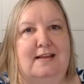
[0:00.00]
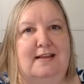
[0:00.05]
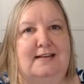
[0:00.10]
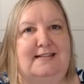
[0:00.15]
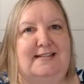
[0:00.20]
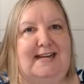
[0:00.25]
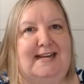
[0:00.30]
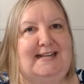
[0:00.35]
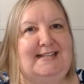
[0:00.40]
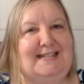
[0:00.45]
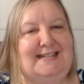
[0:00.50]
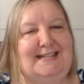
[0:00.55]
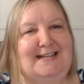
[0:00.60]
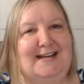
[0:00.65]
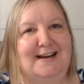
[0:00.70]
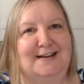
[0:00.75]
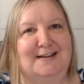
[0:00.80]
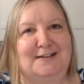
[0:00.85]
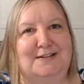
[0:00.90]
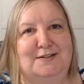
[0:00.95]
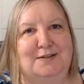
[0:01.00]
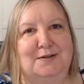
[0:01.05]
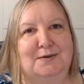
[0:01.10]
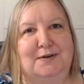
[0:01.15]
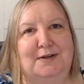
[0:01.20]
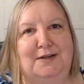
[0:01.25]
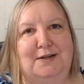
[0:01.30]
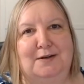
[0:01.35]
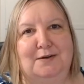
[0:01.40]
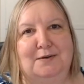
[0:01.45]
Daisy Duck is so
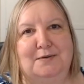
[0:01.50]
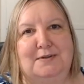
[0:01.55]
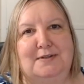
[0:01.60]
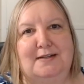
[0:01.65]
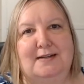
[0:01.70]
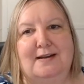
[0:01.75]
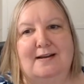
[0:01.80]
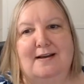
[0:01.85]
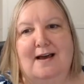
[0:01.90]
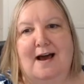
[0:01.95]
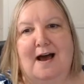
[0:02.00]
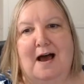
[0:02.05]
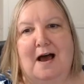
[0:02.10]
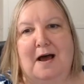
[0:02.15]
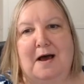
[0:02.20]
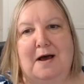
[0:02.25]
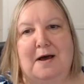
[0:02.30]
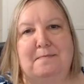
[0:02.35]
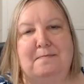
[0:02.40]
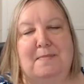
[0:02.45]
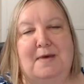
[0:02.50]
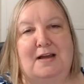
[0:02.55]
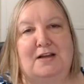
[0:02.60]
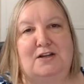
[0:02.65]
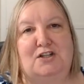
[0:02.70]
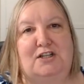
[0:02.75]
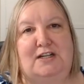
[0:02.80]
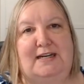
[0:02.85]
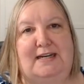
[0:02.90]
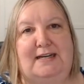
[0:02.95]
cute.
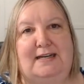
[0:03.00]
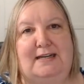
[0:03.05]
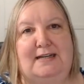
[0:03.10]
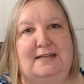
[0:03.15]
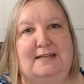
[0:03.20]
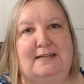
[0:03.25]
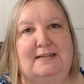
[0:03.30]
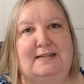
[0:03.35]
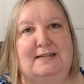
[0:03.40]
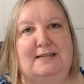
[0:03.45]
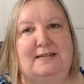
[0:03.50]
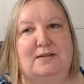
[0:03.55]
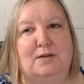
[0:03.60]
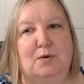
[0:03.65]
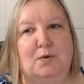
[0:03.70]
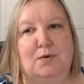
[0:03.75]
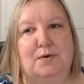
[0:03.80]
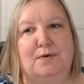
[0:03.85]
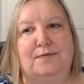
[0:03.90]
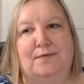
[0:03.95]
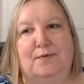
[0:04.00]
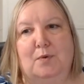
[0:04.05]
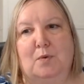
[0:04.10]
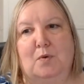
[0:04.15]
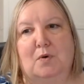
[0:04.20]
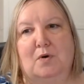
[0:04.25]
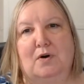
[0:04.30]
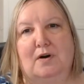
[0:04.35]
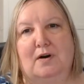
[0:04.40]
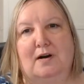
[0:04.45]
She sold
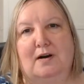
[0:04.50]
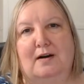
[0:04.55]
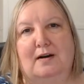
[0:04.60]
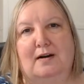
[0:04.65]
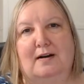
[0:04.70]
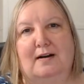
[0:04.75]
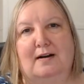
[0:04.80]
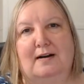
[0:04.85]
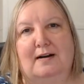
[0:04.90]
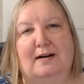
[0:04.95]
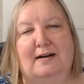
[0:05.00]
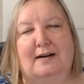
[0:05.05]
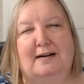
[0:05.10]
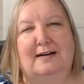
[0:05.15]
for